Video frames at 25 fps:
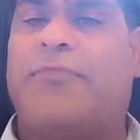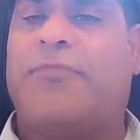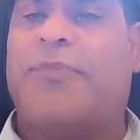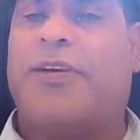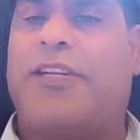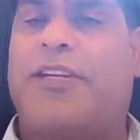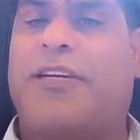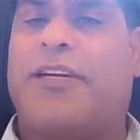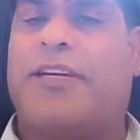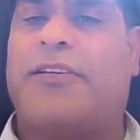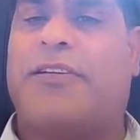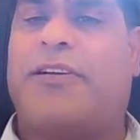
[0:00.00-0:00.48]

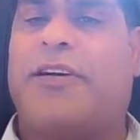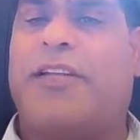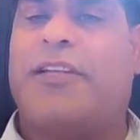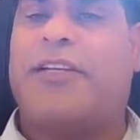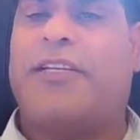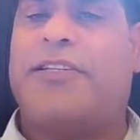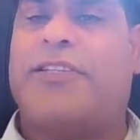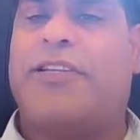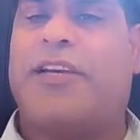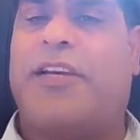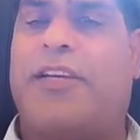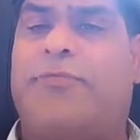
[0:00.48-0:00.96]
American
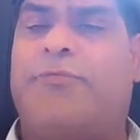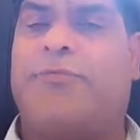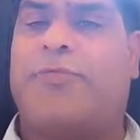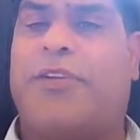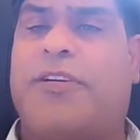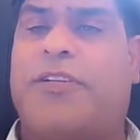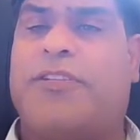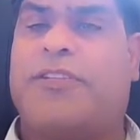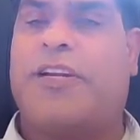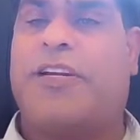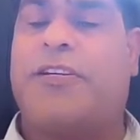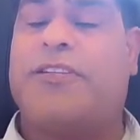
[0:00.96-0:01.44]
College
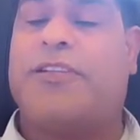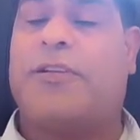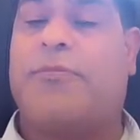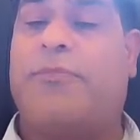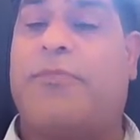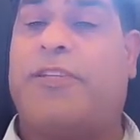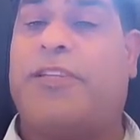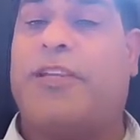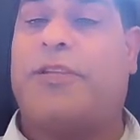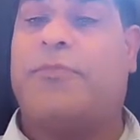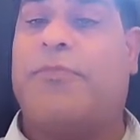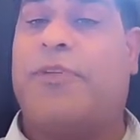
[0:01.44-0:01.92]
Cyprus and
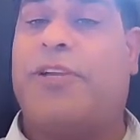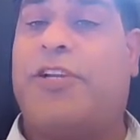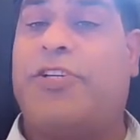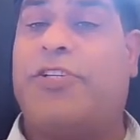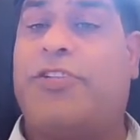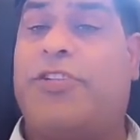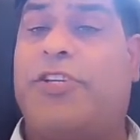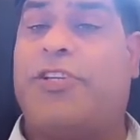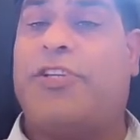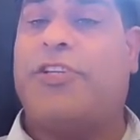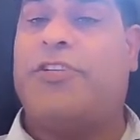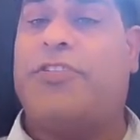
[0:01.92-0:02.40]
some other
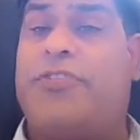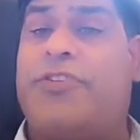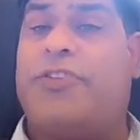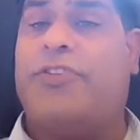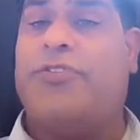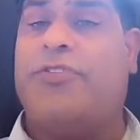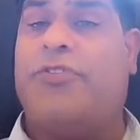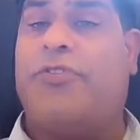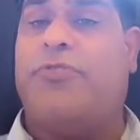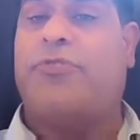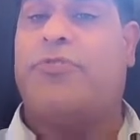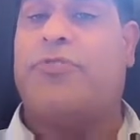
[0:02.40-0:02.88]
Malaysian
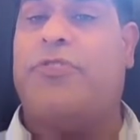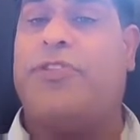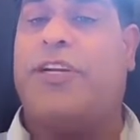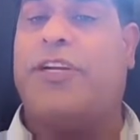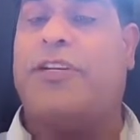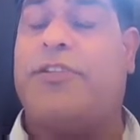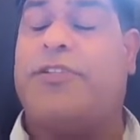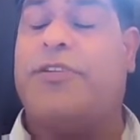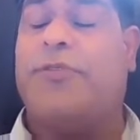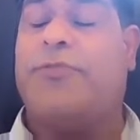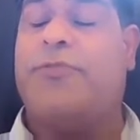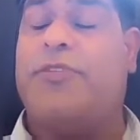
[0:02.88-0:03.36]
institutes
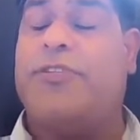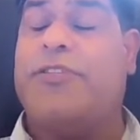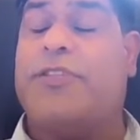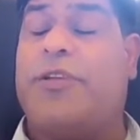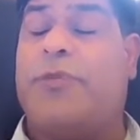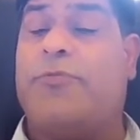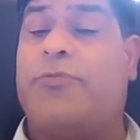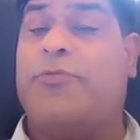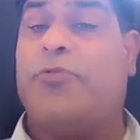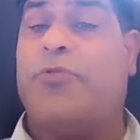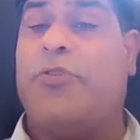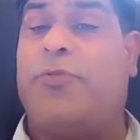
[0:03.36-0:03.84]
and
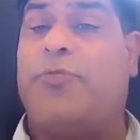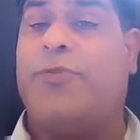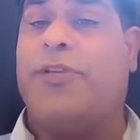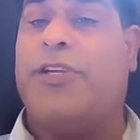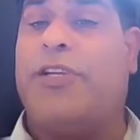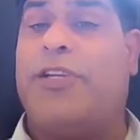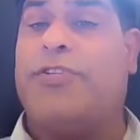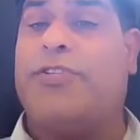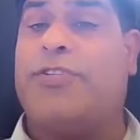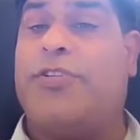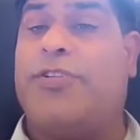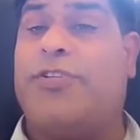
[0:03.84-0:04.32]
some
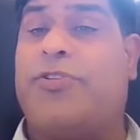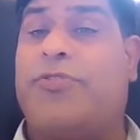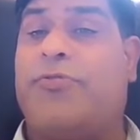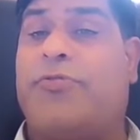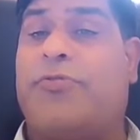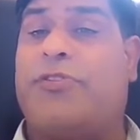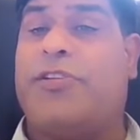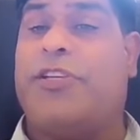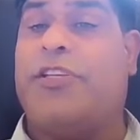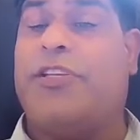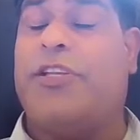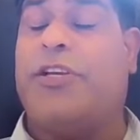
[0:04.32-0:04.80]
European
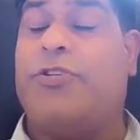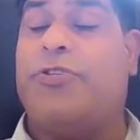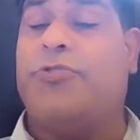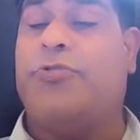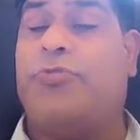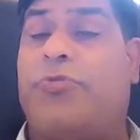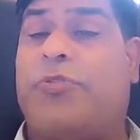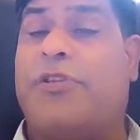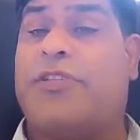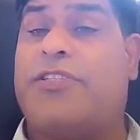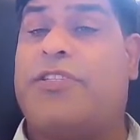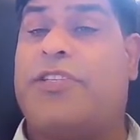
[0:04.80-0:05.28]
institute in the
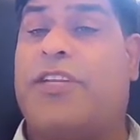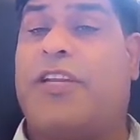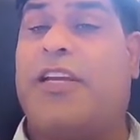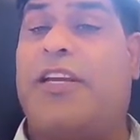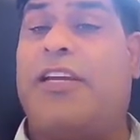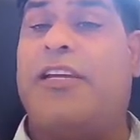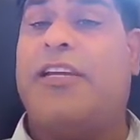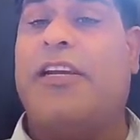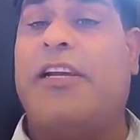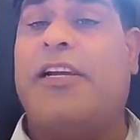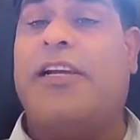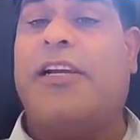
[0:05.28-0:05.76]

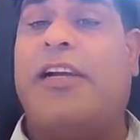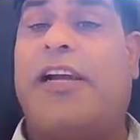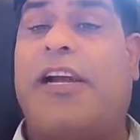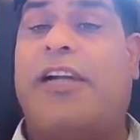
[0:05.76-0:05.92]
USA,